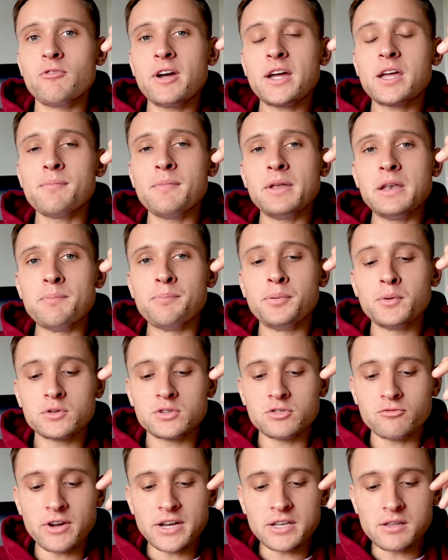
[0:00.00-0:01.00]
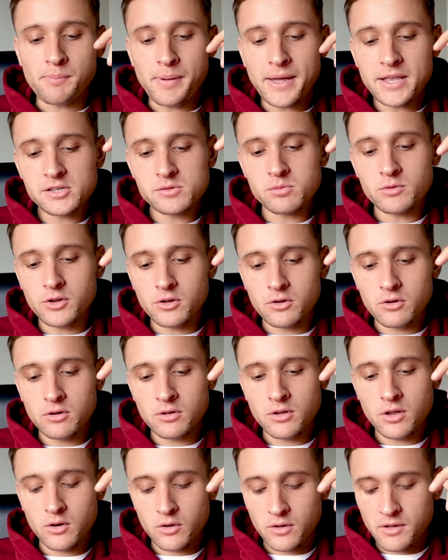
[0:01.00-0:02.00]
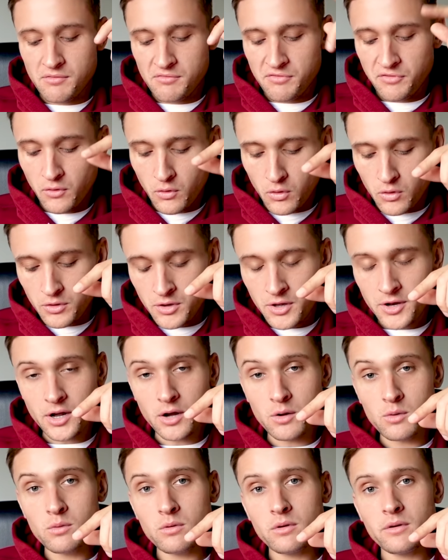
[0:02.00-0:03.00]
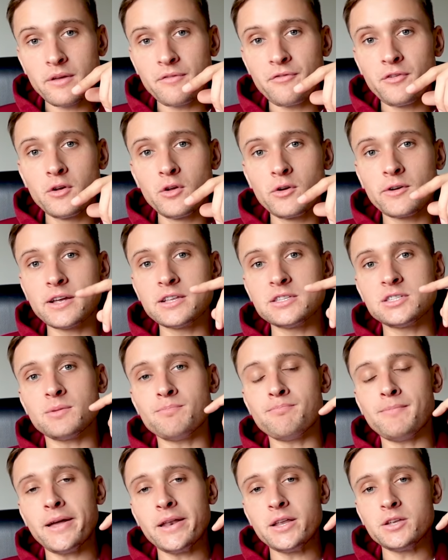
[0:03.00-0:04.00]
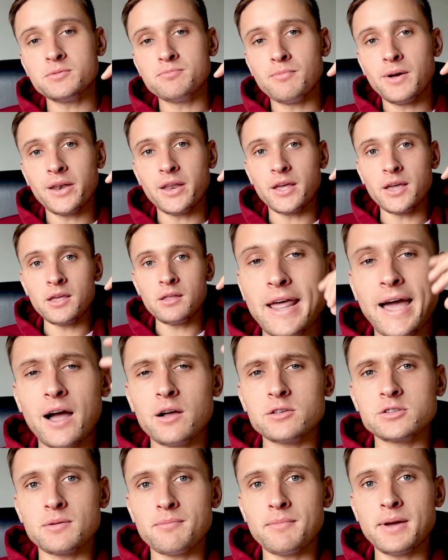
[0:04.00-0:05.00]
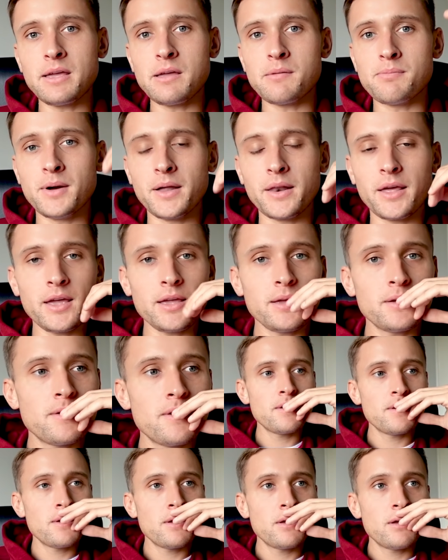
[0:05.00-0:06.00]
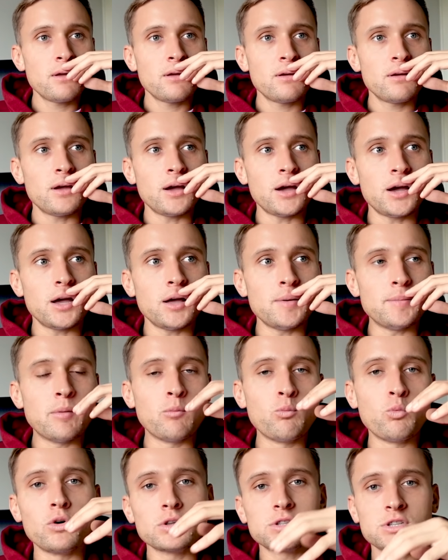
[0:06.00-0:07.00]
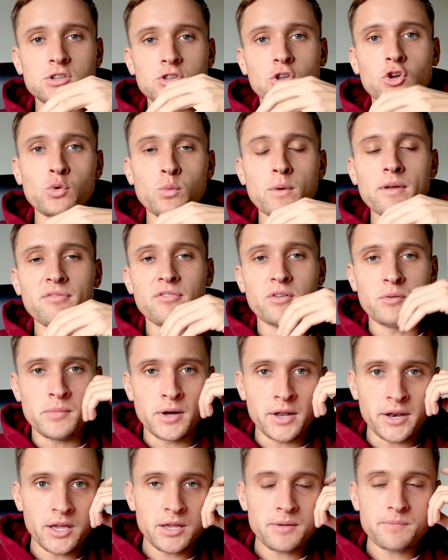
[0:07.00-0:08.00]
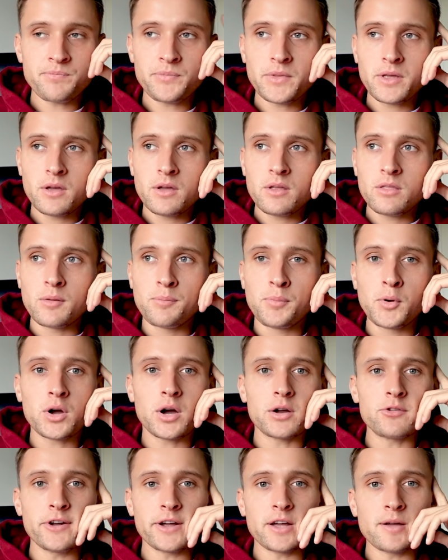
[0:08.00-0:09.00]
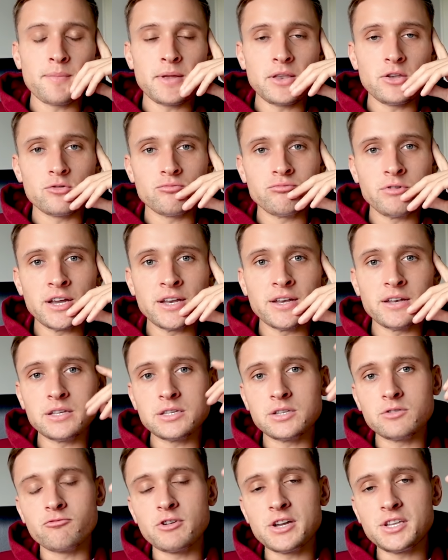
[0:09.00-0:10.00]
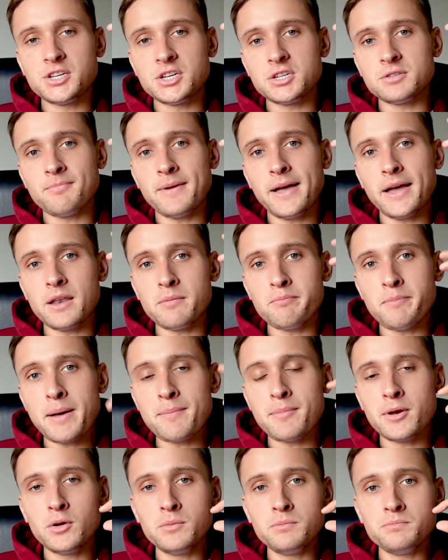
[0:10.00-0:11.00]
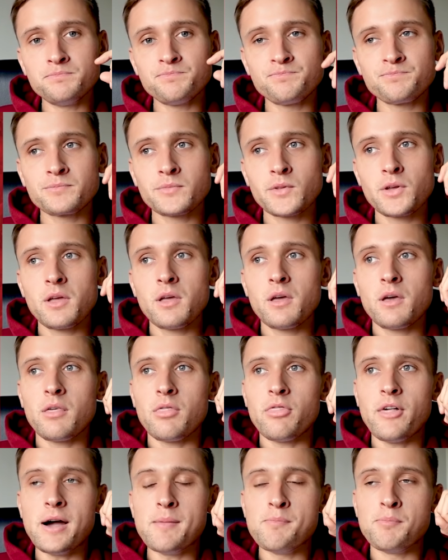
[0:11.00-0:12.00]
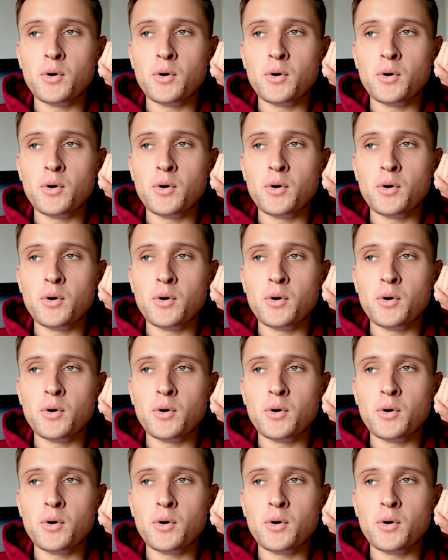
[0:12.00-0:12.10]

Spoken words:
recommended book to read depends what you're looking for, you know. If you're looking to manage money and how to make money and what to do with your money, the book I recommend you reading is The Richest Man in Babylon. That